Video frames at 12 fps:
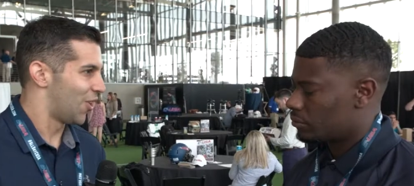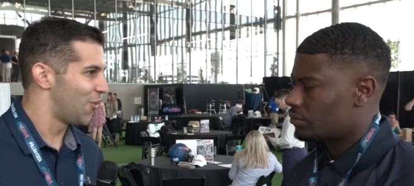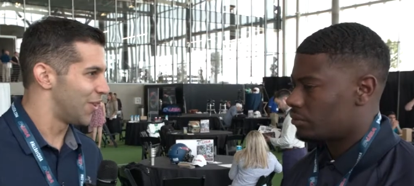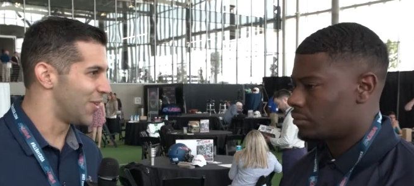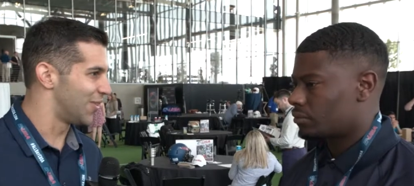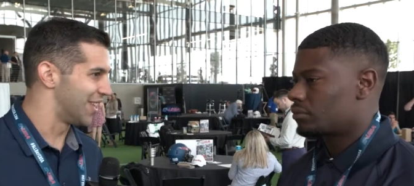
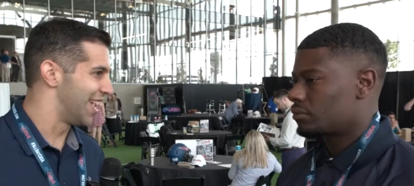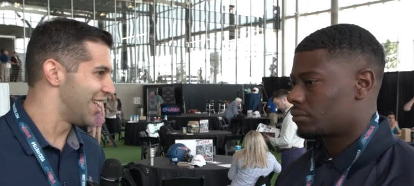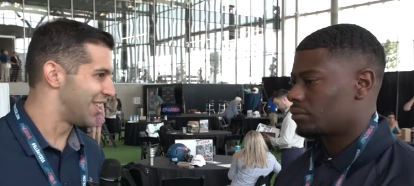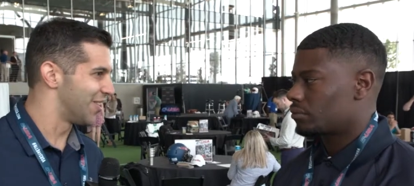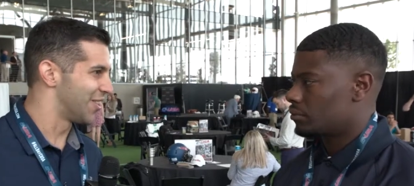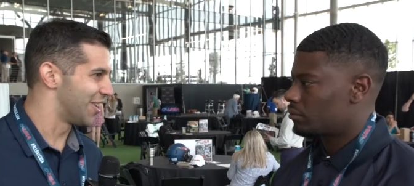Speaker 1: all we know is that,
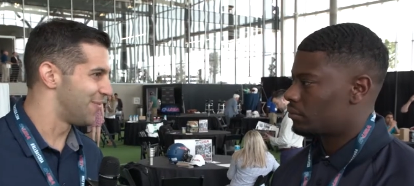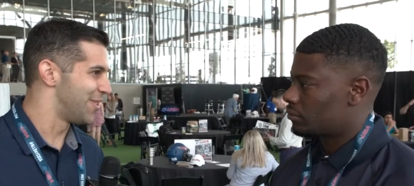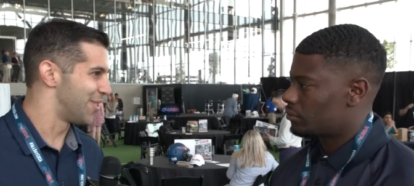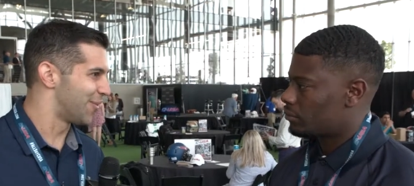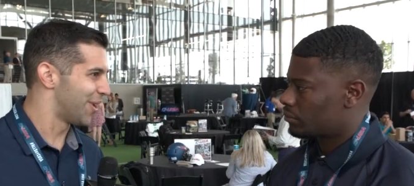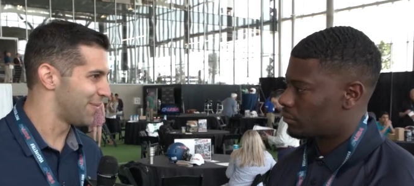hey, you're going to
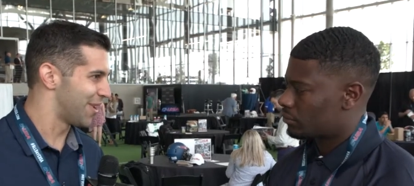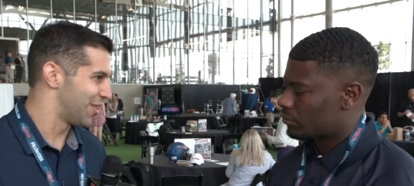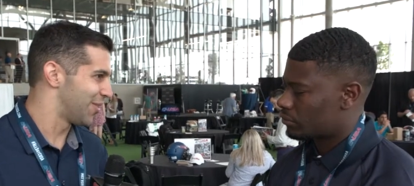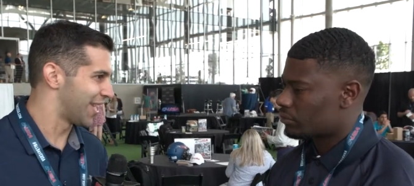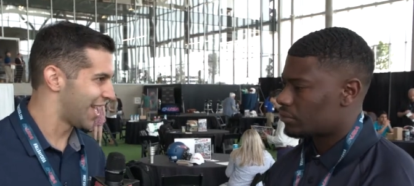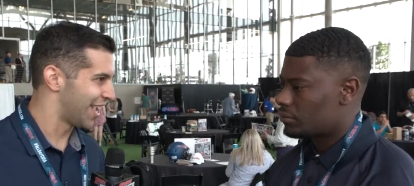be the running
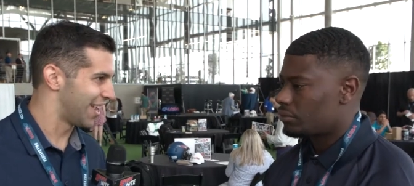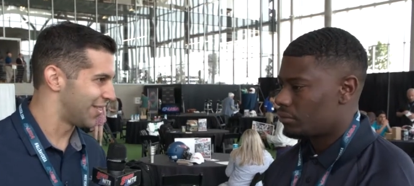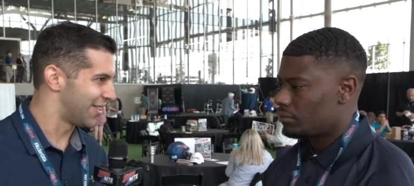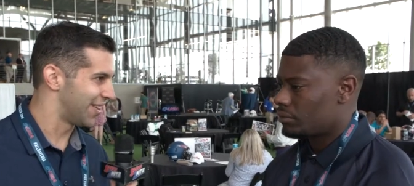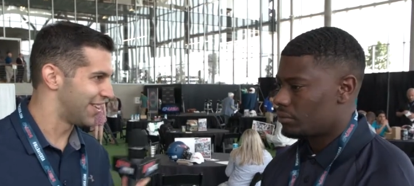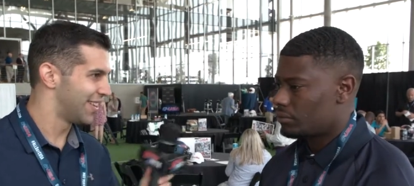back. You're the guy
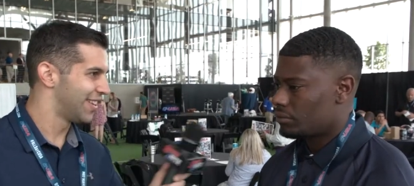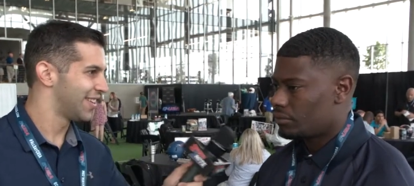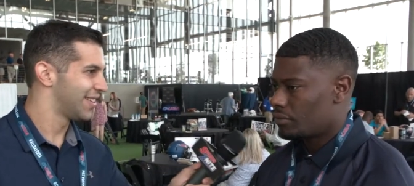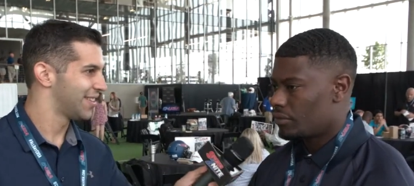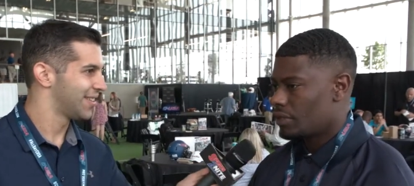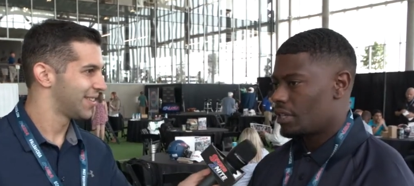out there.
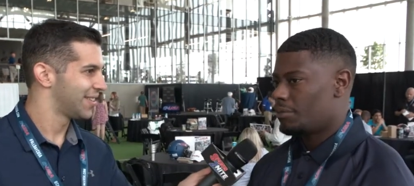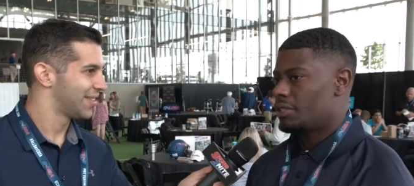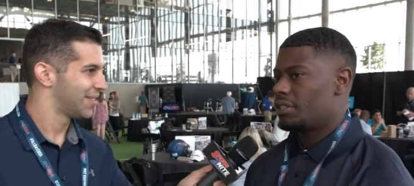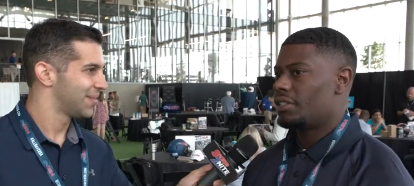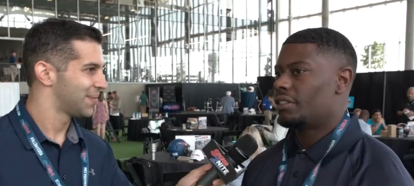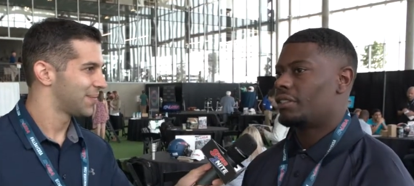
Speaker 2: I
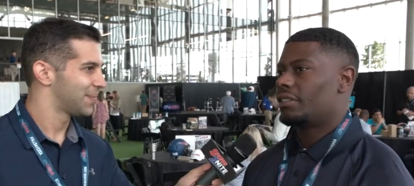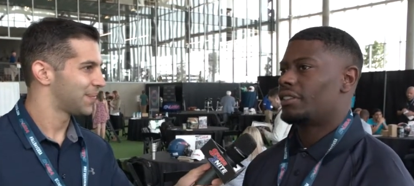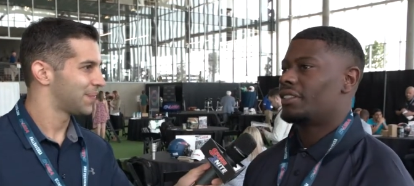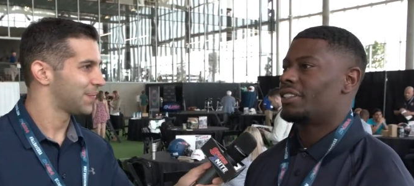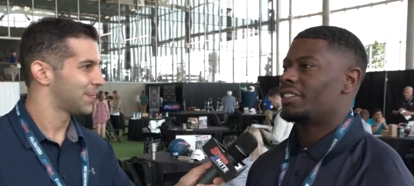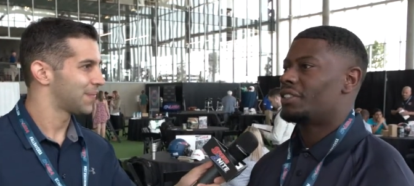mean,
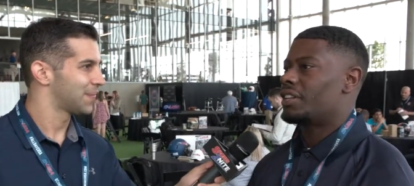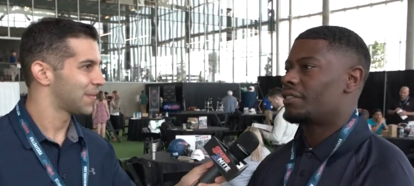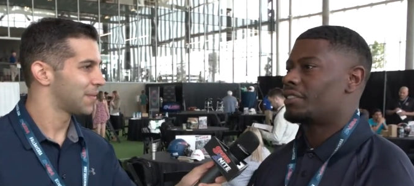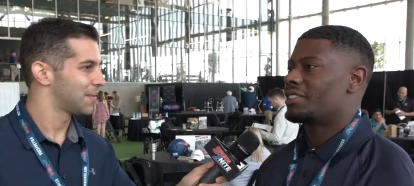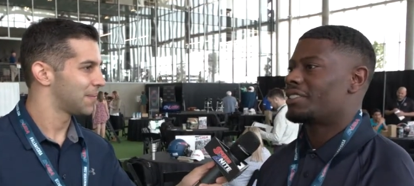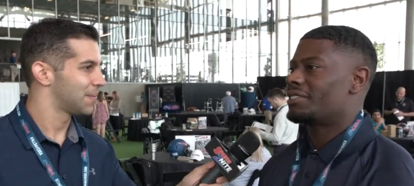uh, you
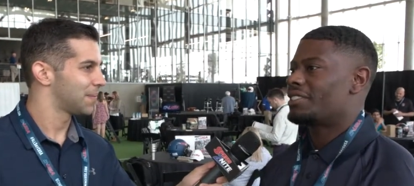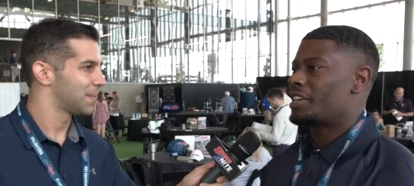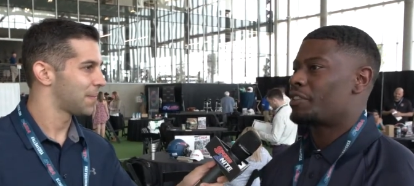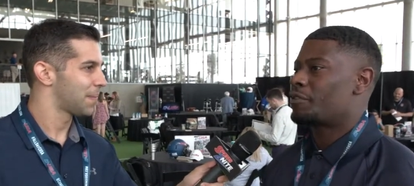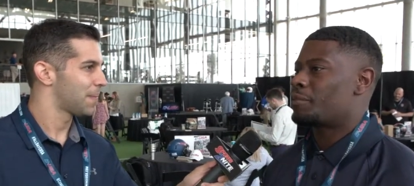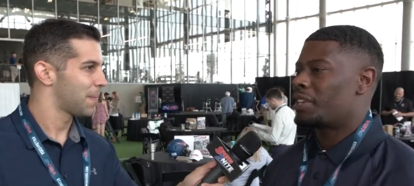have to
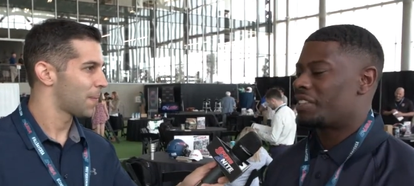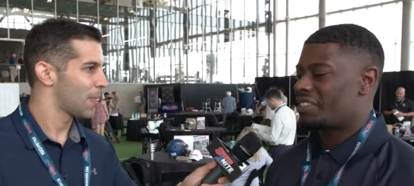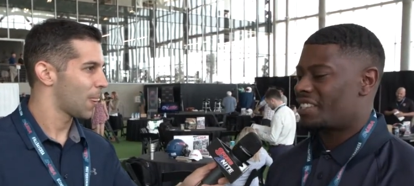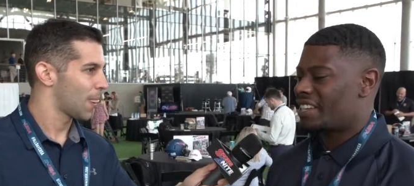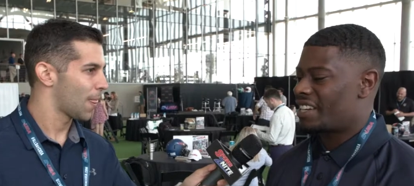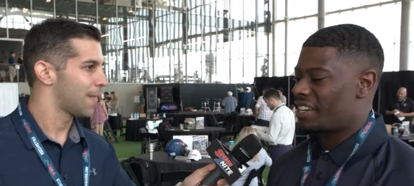take it from the
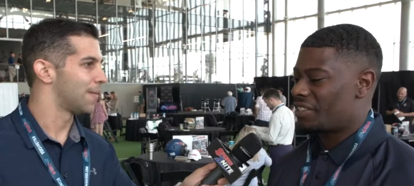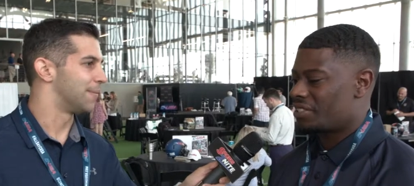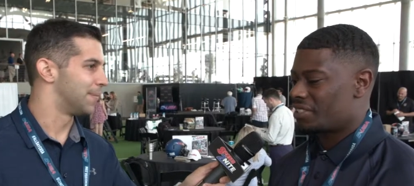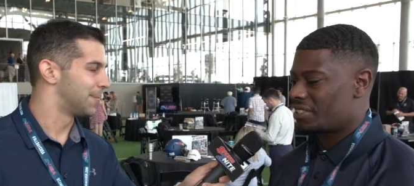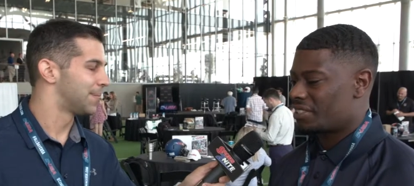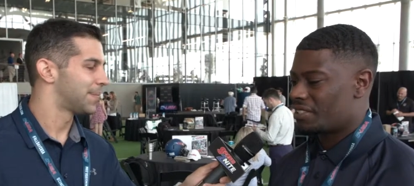inside out.
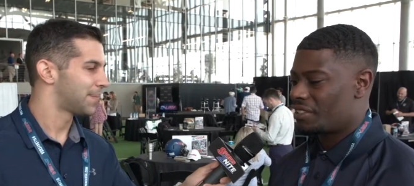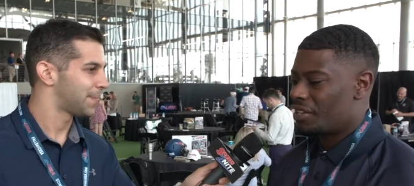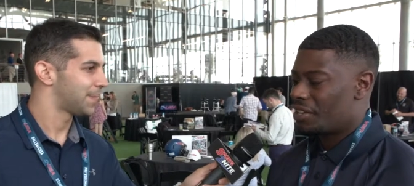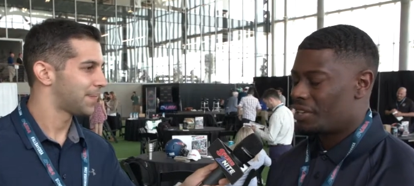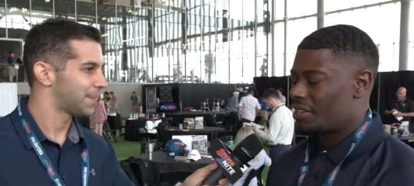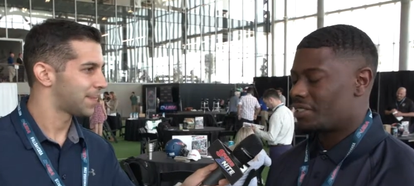It's just
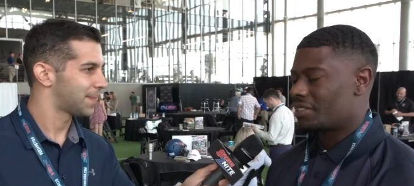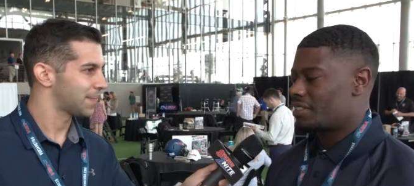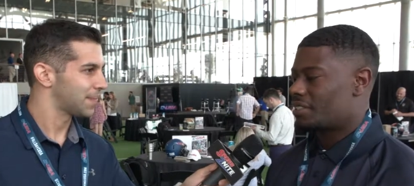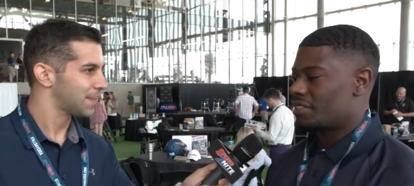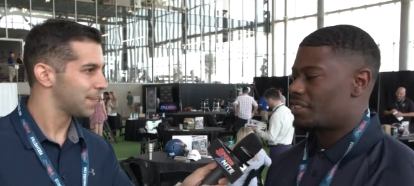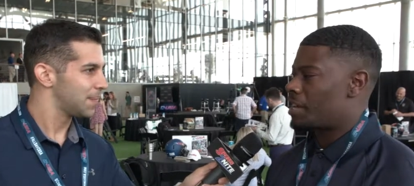it's,
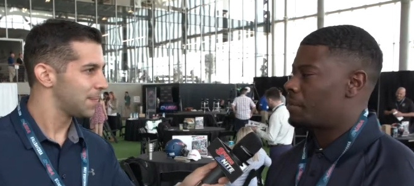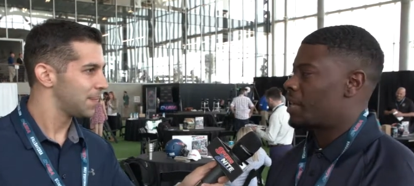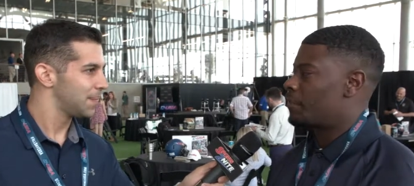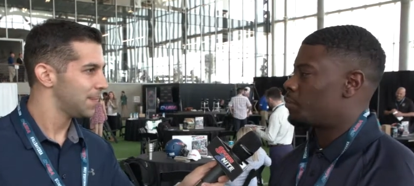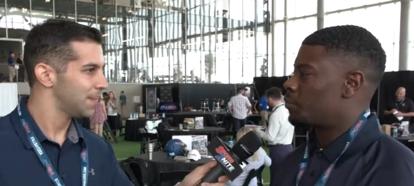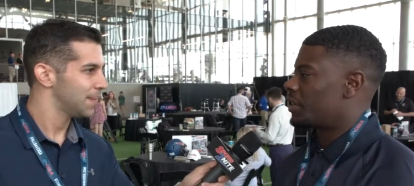it's the same
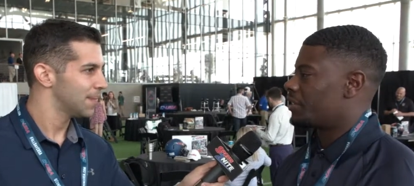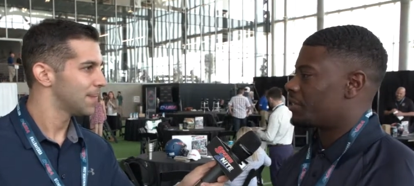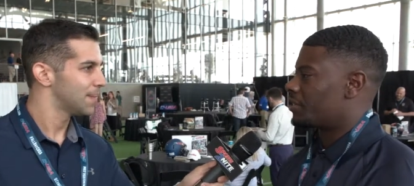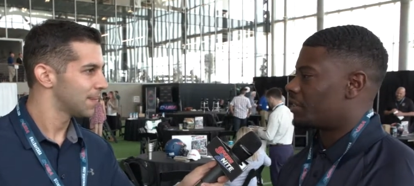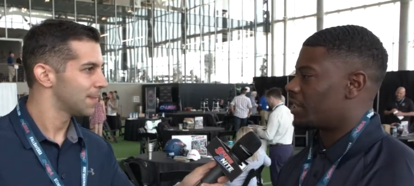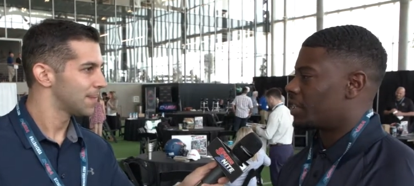game you played
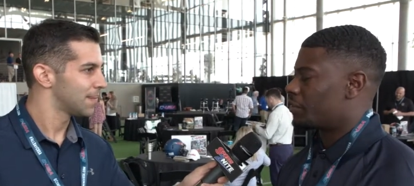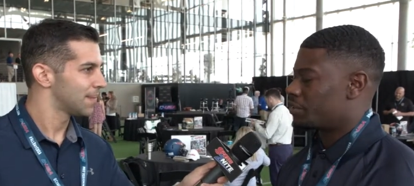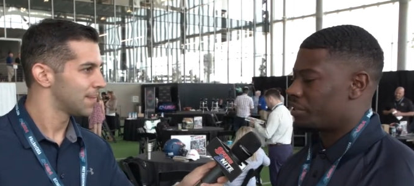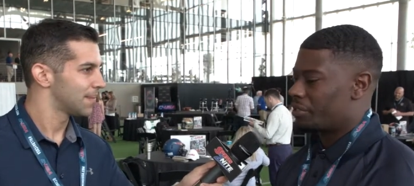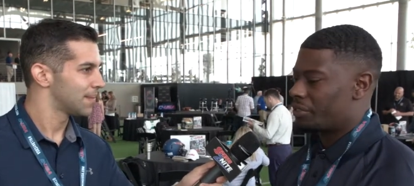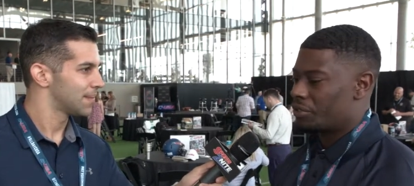your whole life.
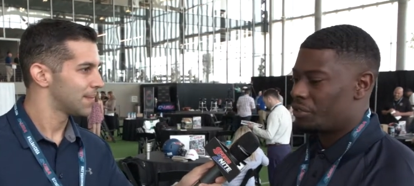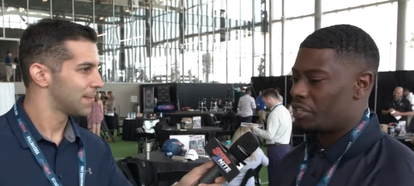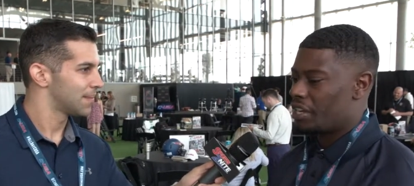So you